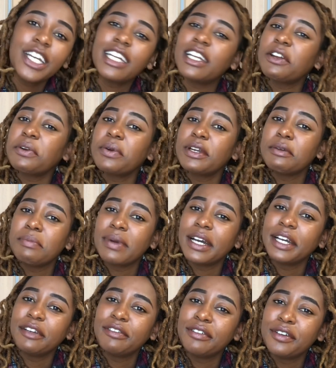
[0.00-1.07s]
and I don't want to
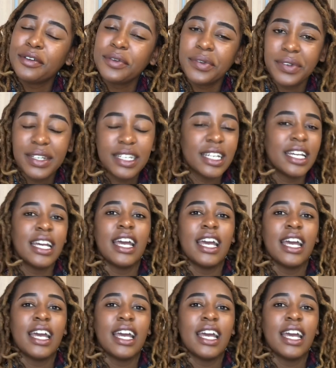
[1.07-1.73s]
buy food.